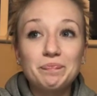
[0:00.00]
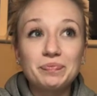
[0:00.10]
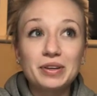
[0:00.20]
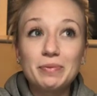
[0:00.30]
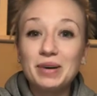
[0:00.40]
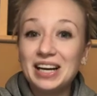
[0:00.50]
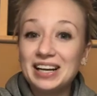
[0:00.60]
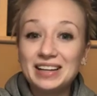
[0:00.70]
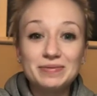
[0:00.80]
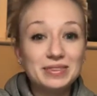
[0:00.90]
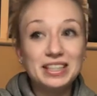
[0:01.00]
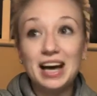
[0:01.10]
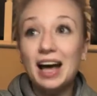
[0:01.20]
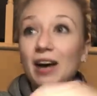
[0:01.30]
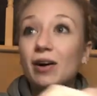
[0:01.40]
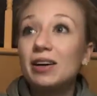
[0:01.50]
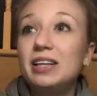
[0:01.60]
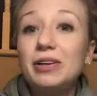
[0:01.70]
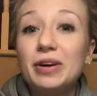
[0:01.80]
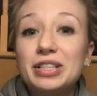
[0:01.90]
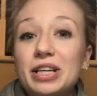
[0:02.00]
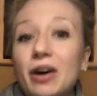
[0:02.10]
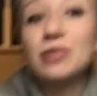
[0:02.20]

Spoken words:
But yeah, I should also